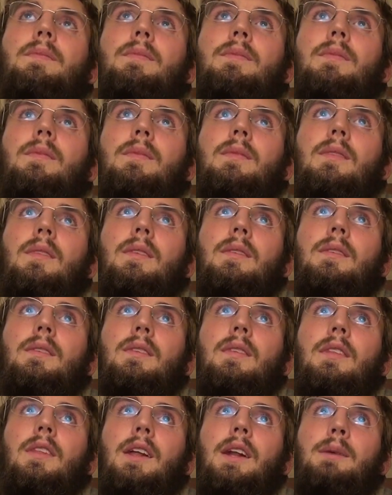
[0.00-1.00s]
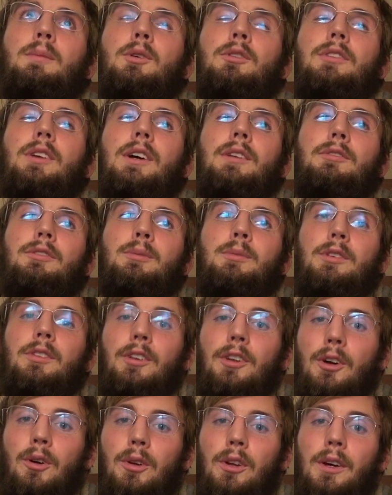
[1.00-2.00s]
Um,
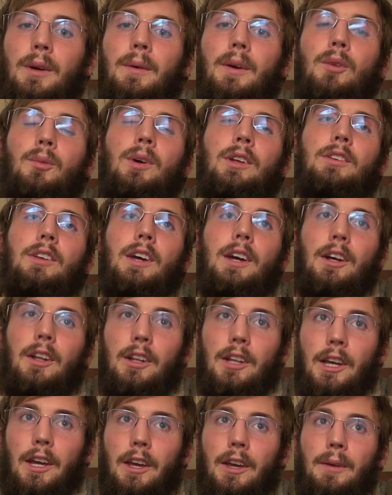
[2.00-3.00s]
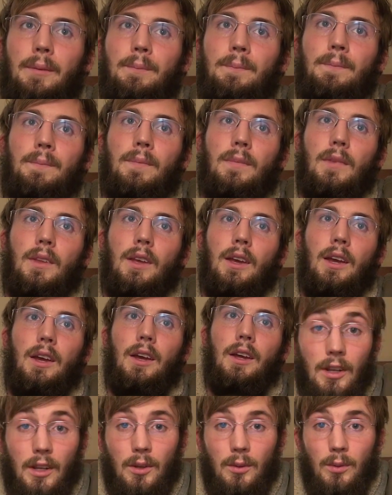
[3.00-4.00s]
then I moved on from Sedona. I went to
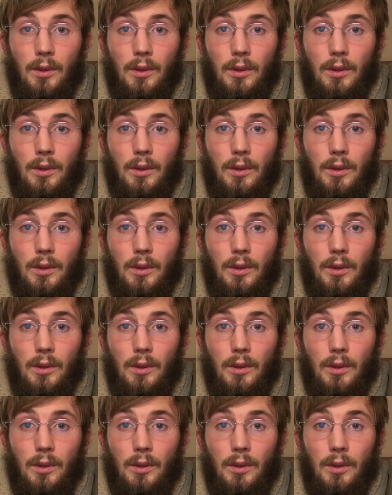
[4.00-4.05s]
LA.